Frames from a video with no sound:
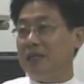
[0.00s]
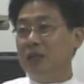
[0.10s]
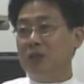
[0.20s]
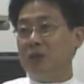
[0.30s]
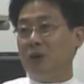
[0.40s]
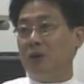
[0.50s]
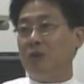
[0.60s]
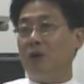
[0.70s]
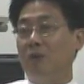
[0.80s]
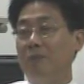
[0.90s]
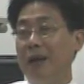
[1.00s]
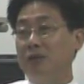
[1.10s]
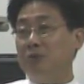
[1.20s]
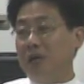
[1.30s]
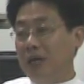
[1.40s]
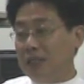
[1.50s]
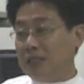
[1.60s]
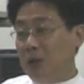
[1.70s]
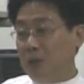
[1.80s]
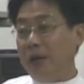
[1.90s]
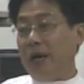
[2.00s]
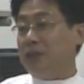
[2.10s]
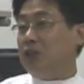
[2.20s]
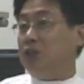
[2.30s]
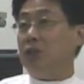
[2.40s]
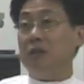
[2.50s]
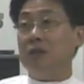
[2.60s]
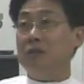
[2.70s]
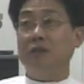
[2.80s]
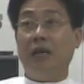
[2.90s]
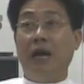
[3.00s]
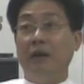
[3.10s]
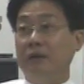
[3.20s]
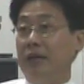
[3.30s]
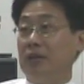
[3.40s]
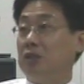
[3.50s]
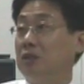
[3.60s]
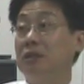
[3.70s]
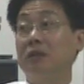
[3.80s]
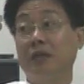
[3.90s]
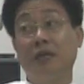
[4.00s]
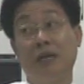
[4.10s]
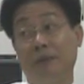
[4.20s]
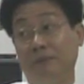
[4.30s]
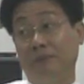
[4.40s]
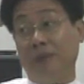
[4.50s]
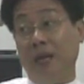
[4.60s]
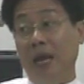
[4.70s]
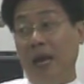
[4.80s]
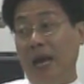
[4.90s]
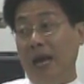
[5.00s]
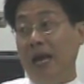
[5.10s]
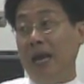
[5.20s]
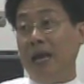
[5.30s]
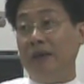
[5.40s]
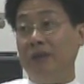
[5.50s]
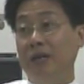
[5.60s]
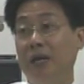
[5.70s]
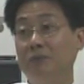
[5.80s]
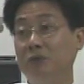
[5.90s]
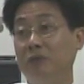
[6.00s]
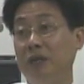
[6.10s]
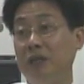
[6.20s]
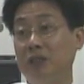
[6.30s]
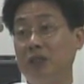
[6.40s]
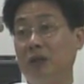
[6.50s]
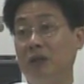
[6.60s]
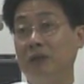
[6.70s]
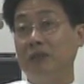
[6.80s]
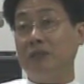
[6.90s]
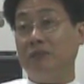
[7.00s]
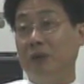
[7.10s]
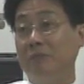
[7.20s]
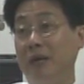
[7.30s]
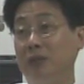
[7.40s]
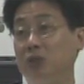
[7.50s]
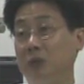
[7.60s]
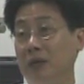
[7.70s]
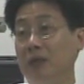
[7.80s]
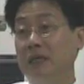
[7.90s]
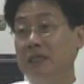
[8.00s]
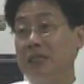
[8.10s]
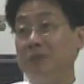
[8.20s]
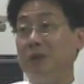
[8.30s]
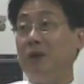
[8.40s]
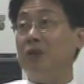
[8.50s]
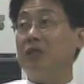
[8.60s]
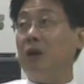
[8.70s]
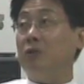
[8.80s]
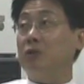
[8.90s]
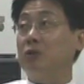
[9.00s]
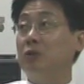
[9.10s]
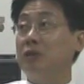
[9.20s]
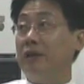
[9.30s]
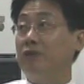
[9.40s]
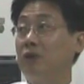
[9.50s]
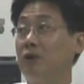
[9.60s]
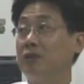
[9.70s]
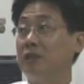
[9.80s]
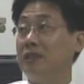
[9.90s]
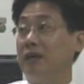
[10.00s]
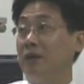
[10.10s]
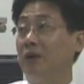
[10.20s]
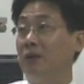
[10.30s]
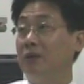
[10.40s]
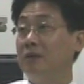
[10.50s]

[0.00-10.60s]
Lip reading: So compared to us, we are teaching the national curriculum. And when it comes to religious tolerance, we make sure, just because our schools have crosses and all,